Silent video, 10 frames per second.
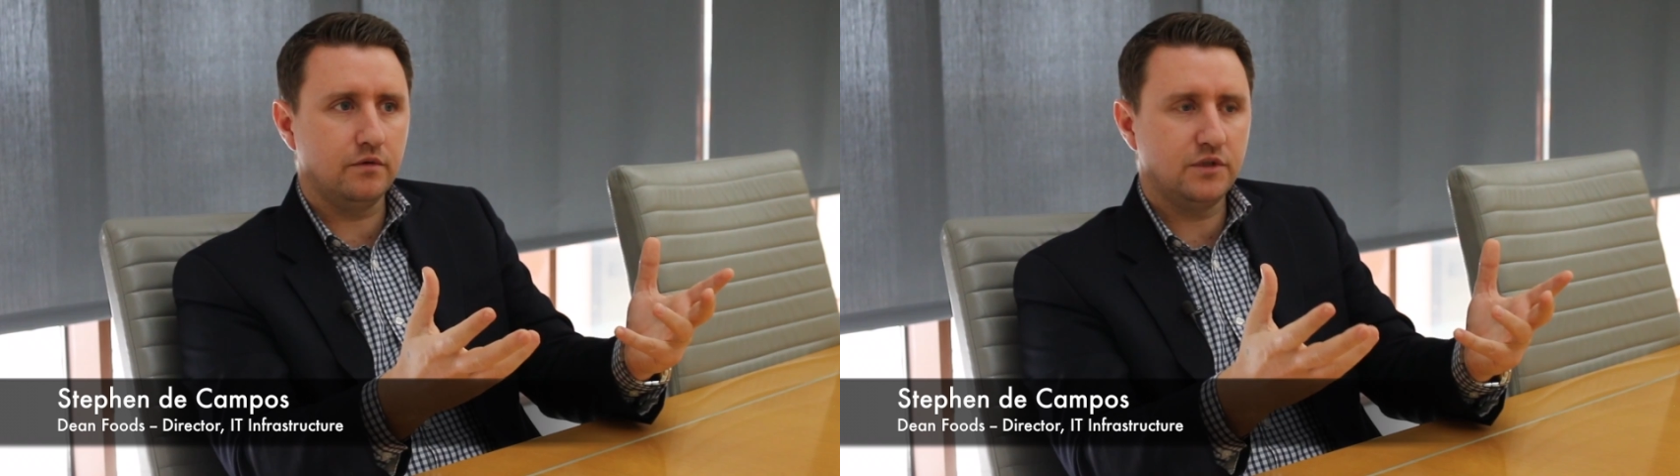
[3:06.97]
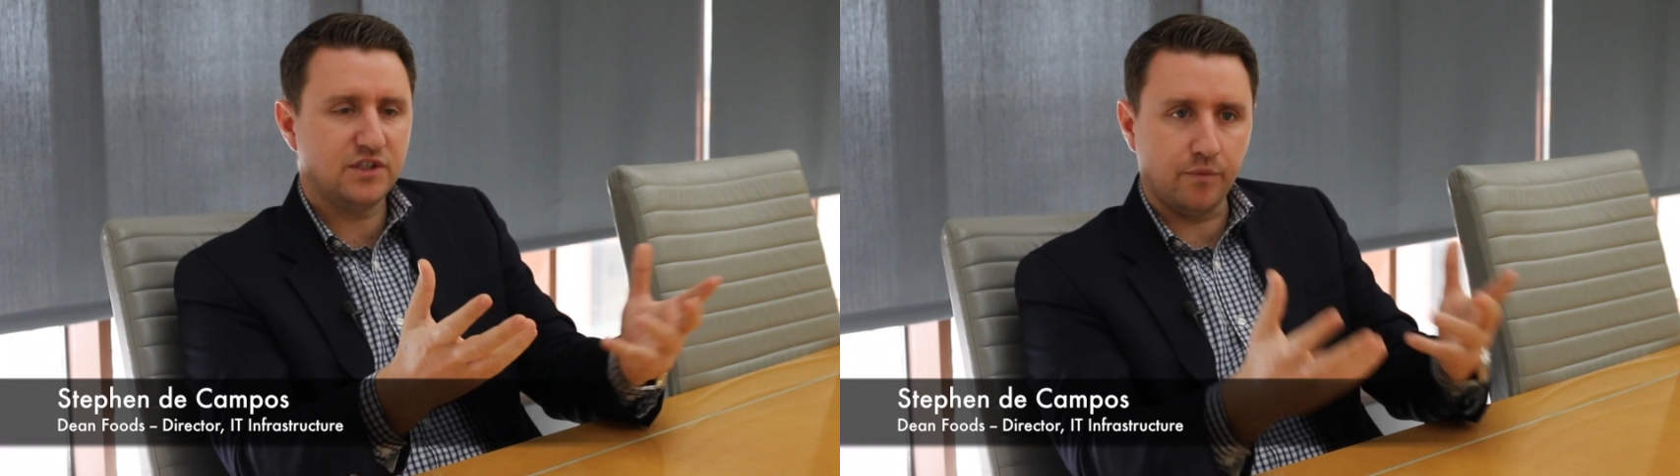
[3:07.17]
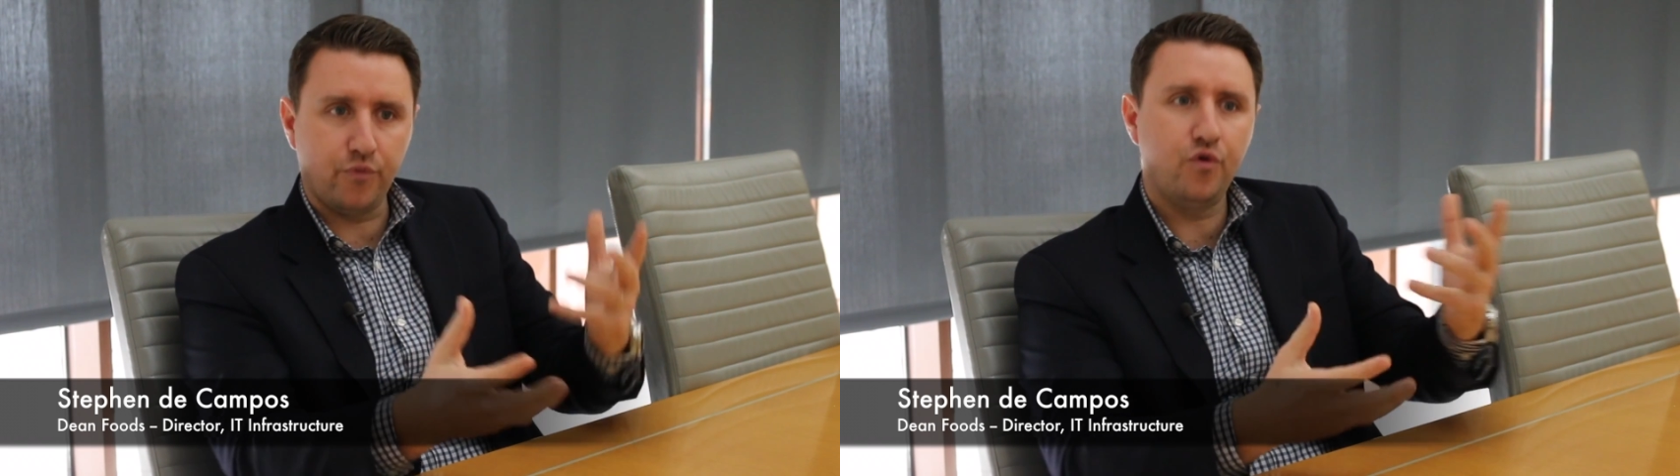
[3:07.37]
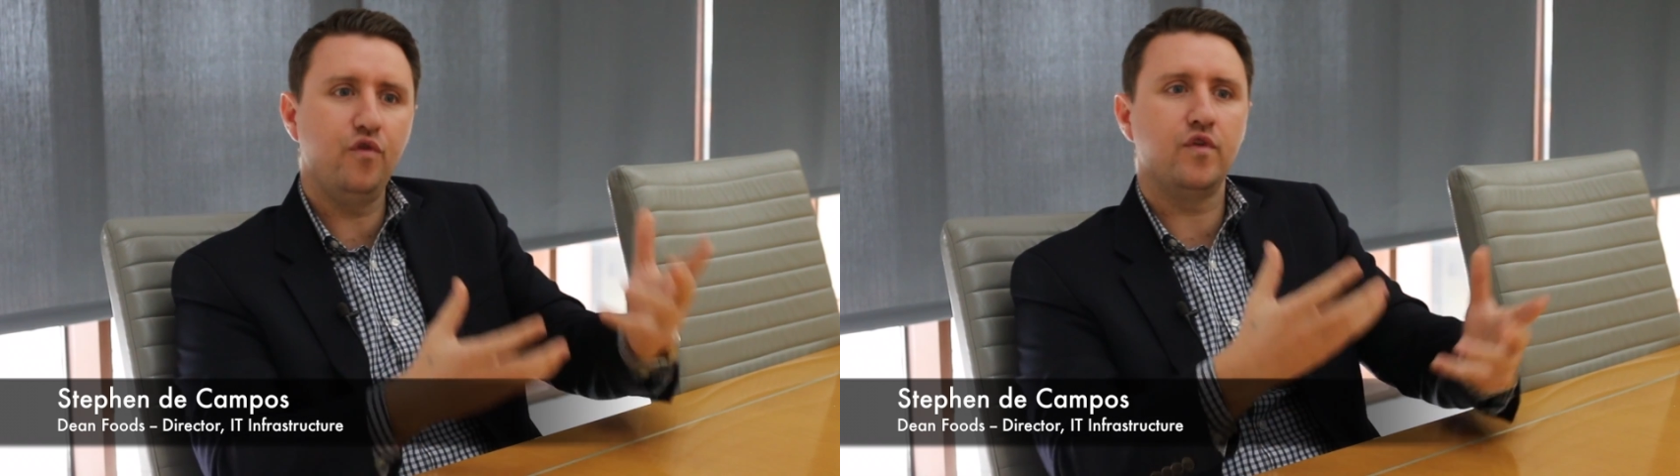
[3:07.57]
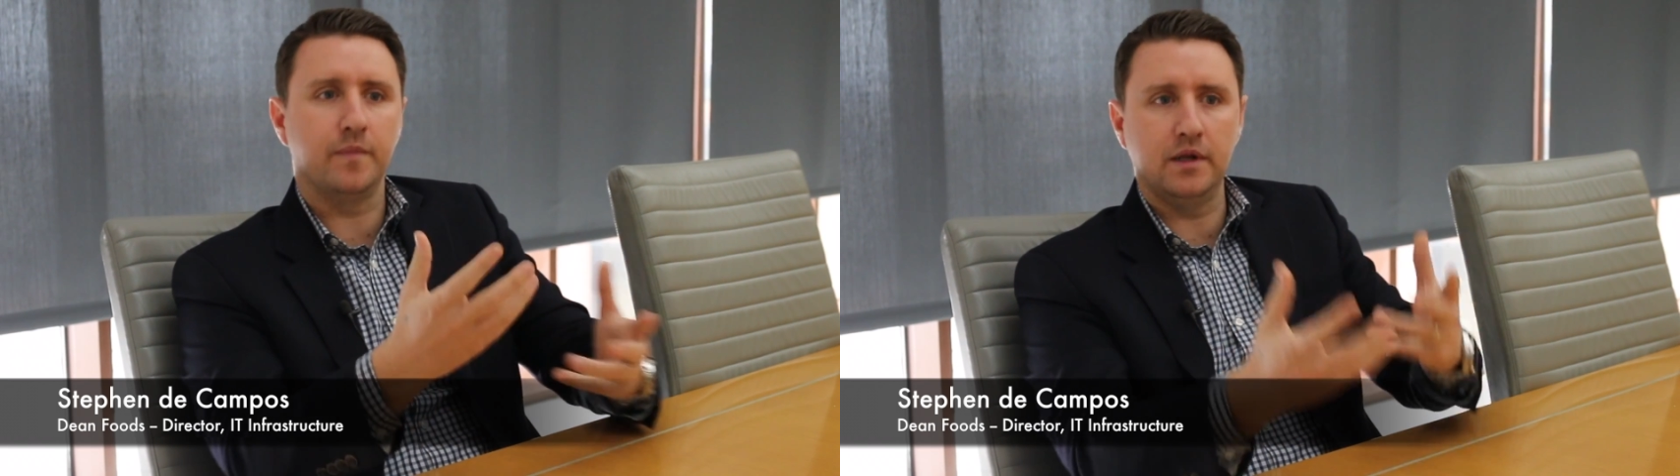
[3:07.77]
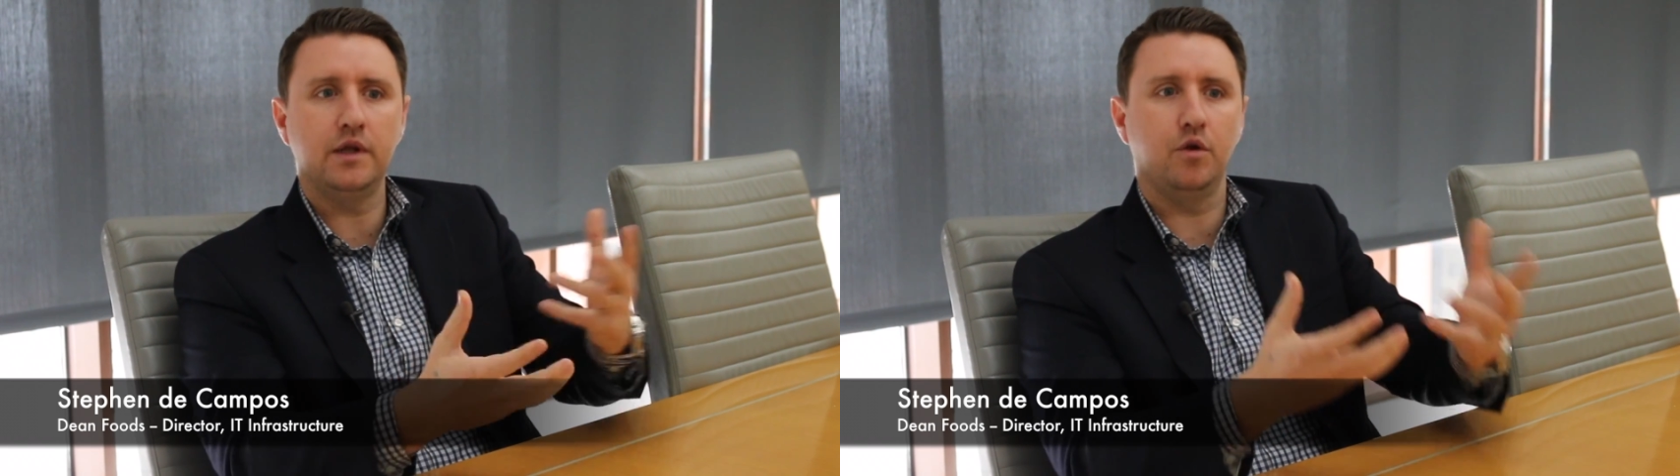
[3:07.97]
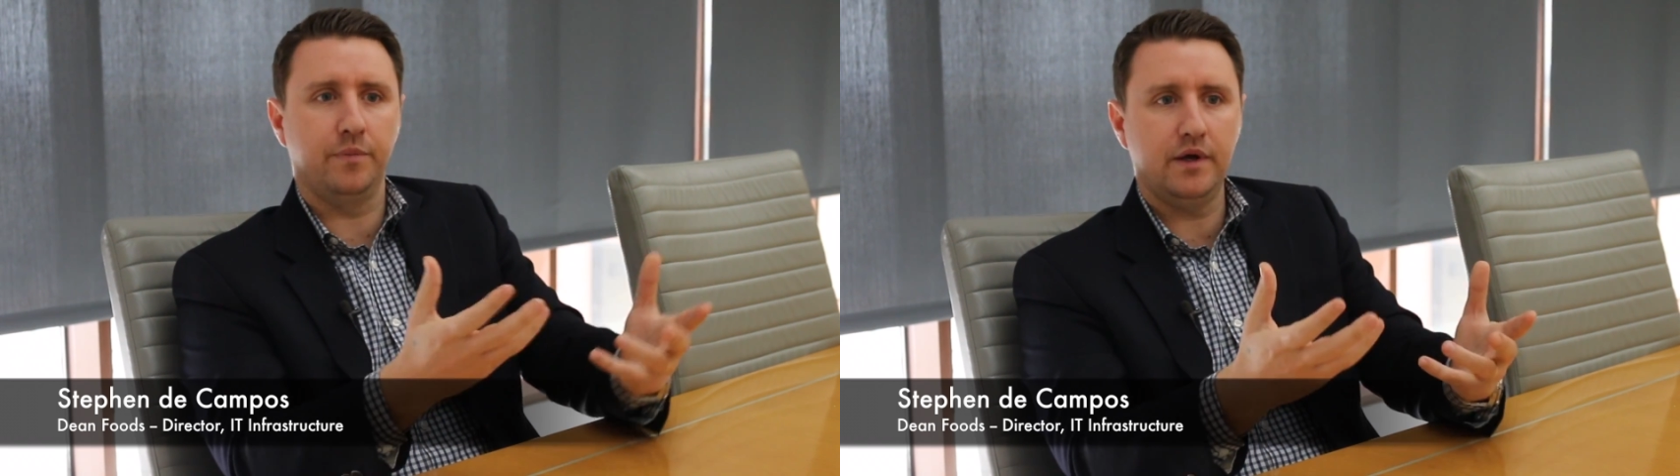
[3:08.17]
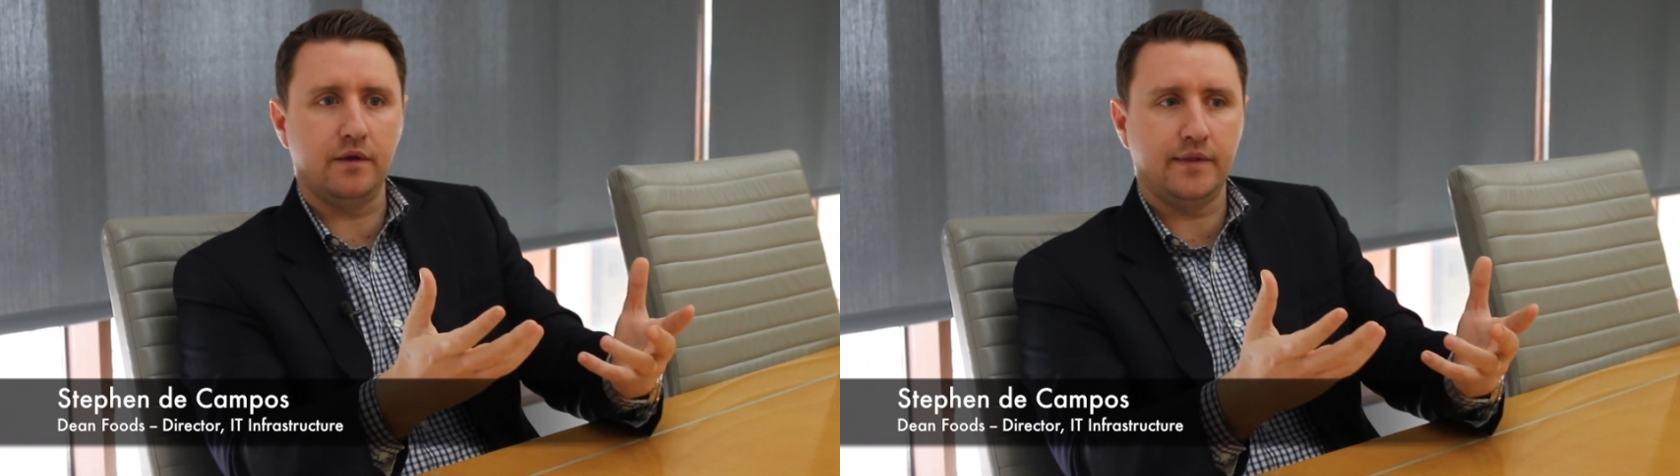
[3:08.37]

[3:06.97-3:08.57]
just improve them a little bit,